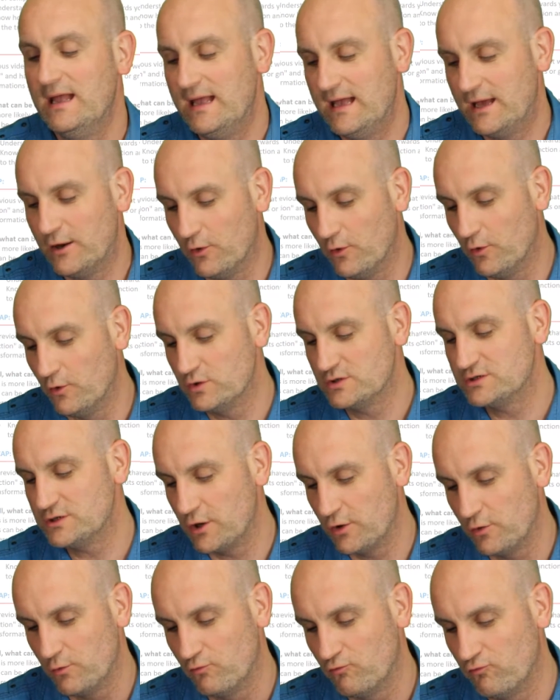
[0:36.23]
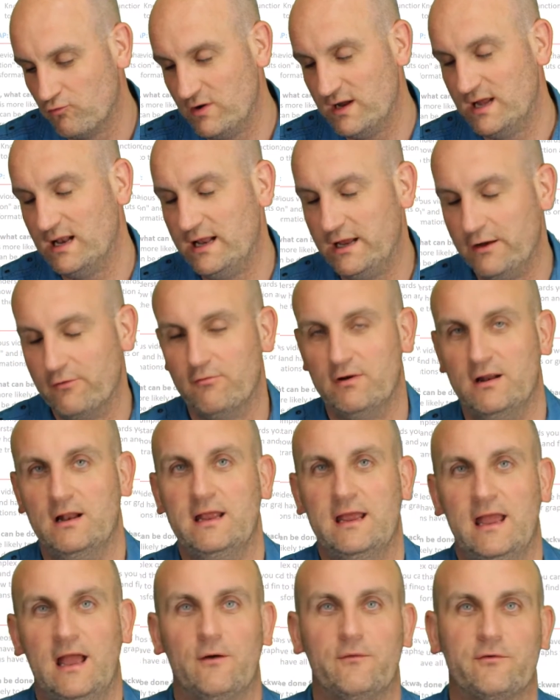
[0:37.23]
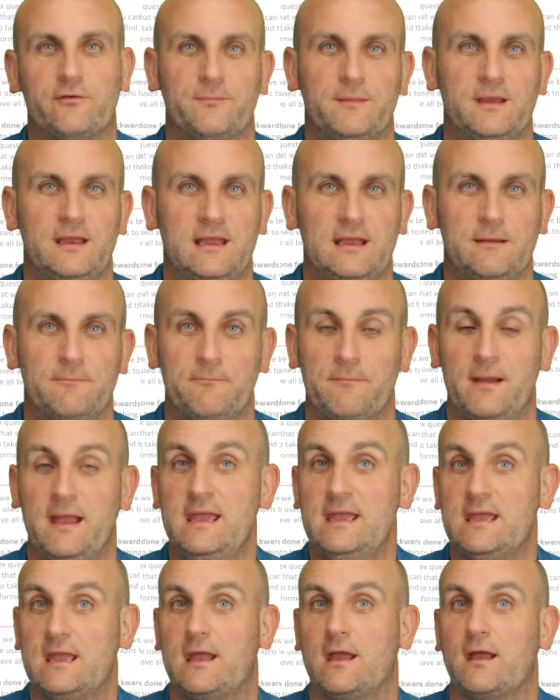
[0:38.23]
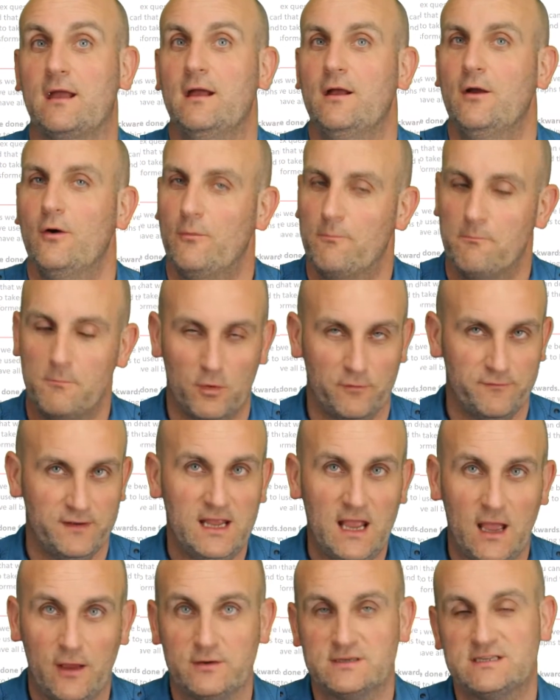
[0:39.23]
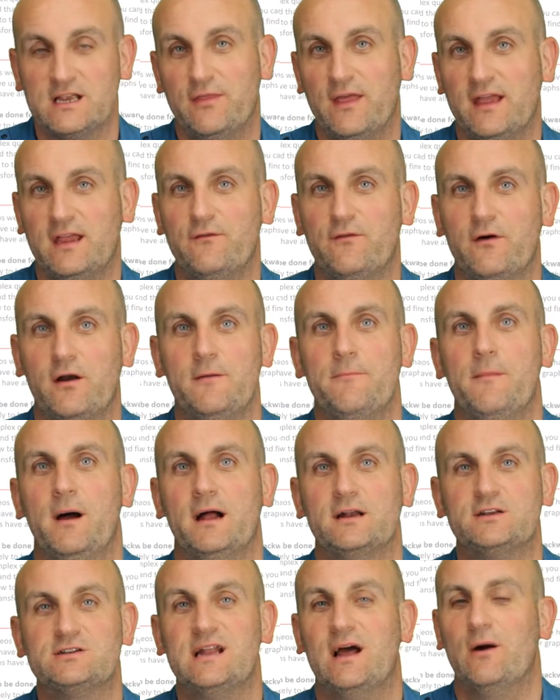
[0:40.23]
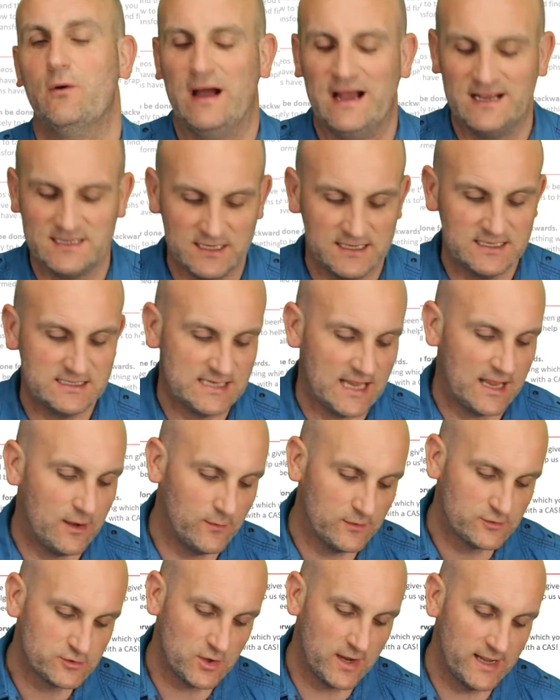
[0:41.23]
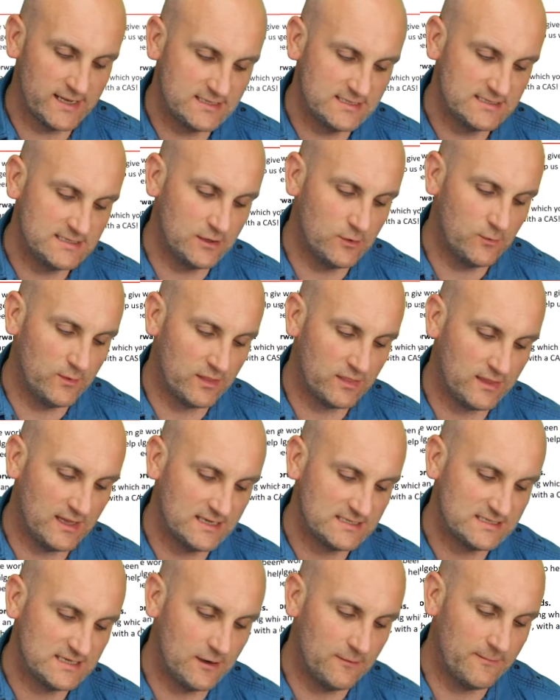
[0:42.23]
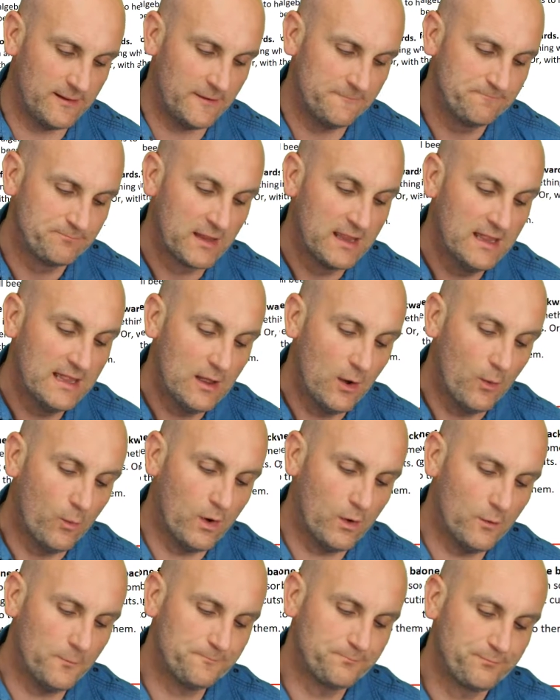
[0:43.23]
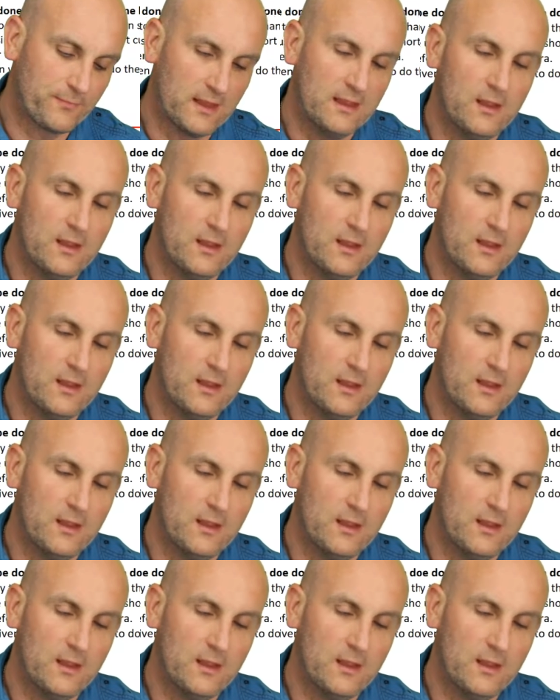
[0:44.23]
It also really, really helps me make more videos. So thank you very much. Now, as I say, we're trying to deal with things here about, well,